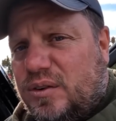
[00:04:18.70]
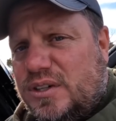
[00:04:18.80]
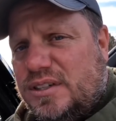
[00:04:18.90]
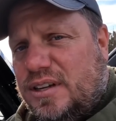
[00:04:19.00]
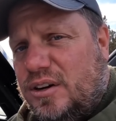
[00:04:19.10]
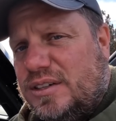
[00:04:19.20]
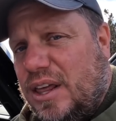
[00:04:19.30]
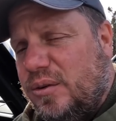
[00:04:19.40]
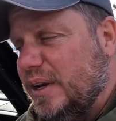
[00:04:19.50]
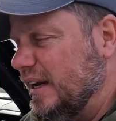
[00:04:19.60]
versus the Tundra's
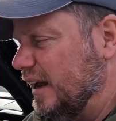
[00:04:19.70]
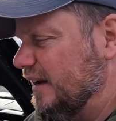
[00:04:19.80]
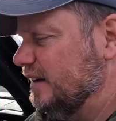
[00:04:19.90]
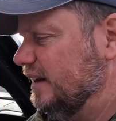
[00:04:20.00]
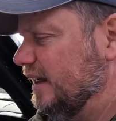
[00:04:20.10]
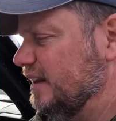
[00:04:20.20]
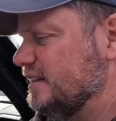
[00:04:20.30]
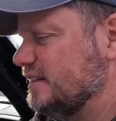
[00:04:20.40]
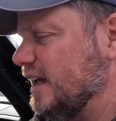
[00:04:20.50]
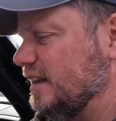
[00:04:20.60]
got 389, and
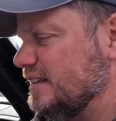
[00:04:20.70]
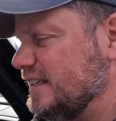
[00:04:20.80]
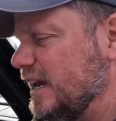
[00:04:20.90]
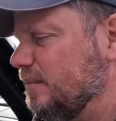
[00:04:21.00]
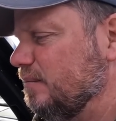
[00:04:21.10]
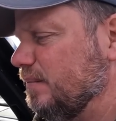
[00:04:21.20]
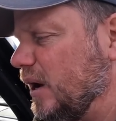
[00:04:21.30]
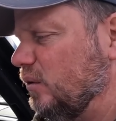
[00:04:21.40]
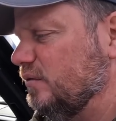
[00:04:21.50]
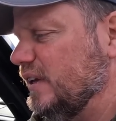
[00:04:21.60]
this has got the same
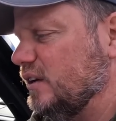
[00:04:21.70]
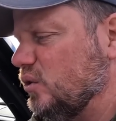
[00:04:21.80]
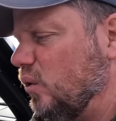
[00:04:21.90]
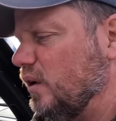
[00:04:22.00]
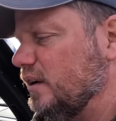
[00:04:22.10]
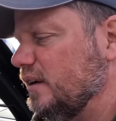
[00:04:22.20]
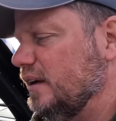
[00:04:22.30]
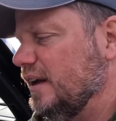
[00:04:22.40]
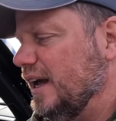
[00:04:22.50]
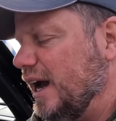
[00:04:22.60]
pound-feet of torque.
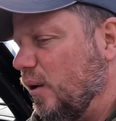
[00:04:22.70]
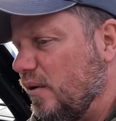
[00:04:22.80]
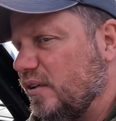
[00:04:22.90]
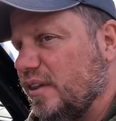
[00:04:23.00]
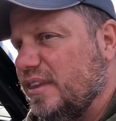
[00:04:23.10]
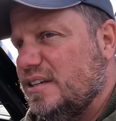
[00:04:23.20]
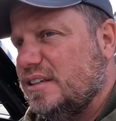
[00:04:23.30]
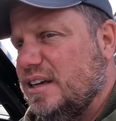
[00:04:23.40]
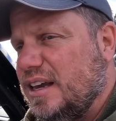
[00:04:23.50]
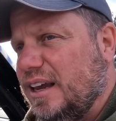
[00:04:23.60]
However,
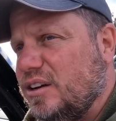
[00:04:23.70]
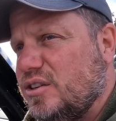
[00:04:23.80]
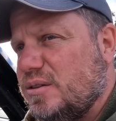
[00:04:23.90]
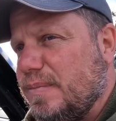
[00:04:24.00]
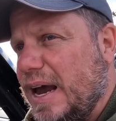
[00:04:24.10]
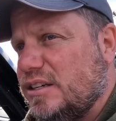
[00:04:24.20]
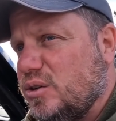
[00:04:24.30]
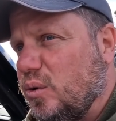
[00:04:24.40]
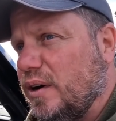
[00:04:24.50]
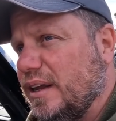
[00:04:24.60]
this reaches max
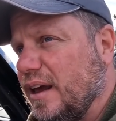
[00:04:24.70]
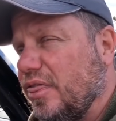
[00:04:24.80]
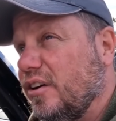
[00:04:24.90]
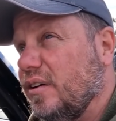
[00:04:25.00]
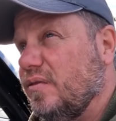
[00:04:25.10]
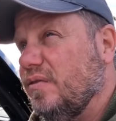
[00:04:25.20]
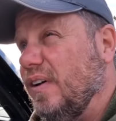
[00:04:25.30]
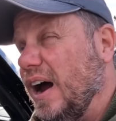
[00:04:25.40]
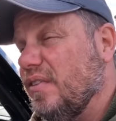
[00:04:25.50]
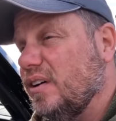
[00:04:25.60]
torque at like
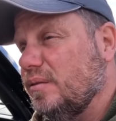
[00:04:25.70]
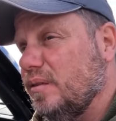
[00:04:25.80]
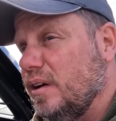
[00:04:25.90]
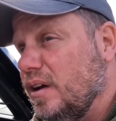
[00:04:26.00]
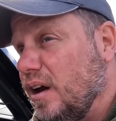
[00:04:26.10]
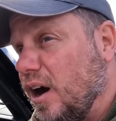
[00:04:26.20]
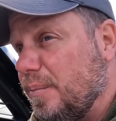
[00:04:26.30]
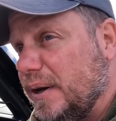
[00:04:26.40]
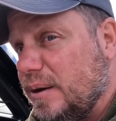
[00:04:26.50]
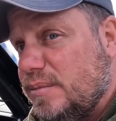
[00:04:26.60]
3,500
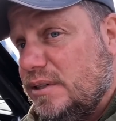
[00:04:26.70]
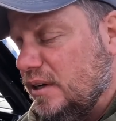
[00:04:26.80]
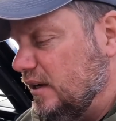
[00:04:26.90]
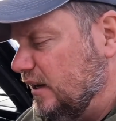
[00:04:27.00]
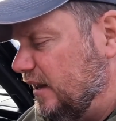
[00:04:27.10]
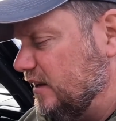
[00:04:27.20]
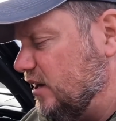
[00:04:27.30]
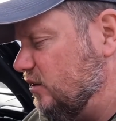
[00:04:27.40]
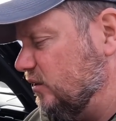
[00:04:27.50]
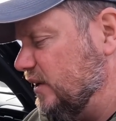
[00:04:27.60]
RPMs, and the
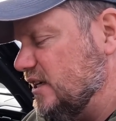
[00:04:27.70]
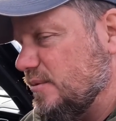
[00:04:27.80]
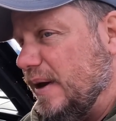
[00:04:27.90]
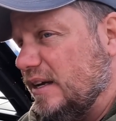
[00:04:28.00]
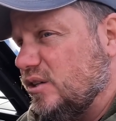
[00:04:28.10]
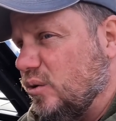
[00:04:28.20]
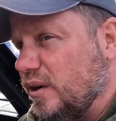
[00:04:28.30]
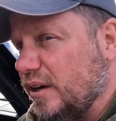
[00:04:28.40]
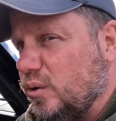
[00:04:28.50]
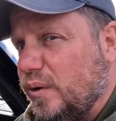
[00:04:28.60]
Tundra reaches max
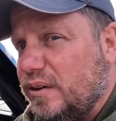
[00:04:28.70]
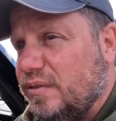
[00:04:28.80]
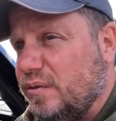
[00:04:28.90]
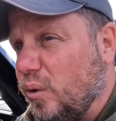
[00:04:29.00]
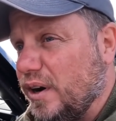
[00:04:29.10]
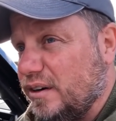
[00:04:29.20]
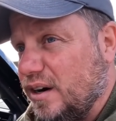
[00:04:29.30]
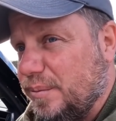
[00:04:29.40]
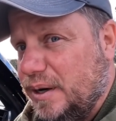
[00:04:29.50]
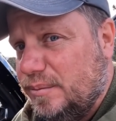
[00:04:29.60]
torque at
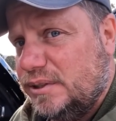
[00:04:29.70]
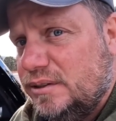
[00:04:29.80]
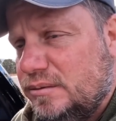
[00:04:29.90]
2,400 RPMs.